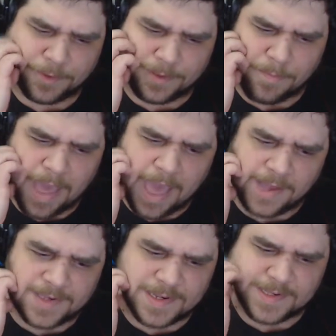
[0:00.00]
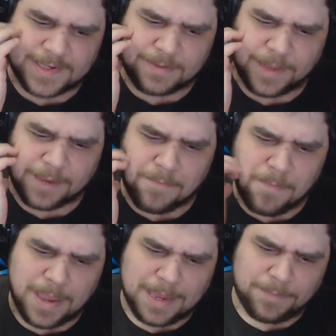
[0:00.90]
in the past, it seemed like
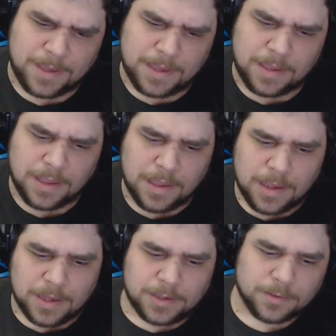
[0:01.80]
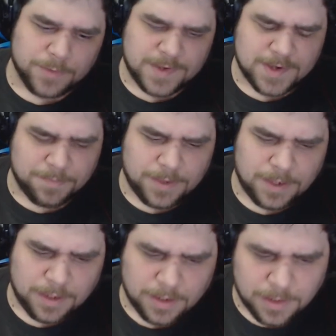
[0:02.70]
maybe there was
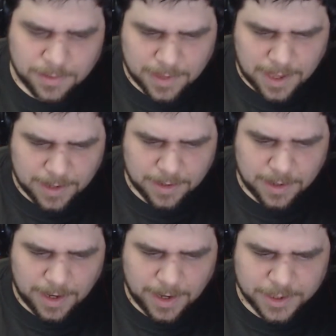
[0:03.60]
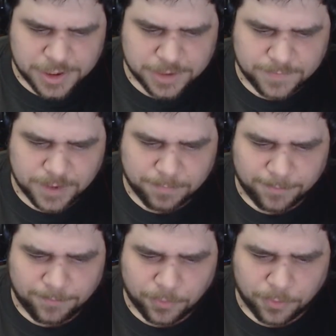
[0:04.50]
something that I should have done
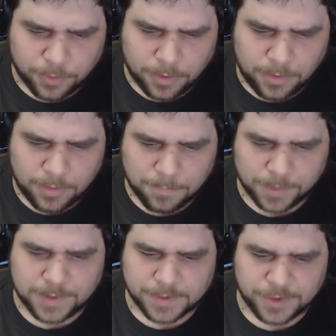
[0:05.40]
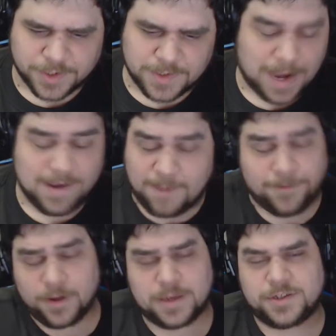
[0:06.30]
before, but the instructions... I
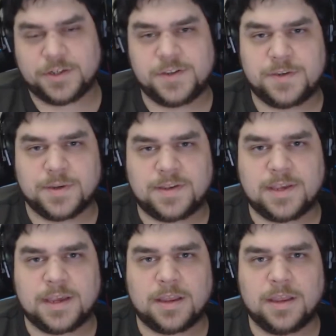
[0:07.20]
followed the instructions to a T.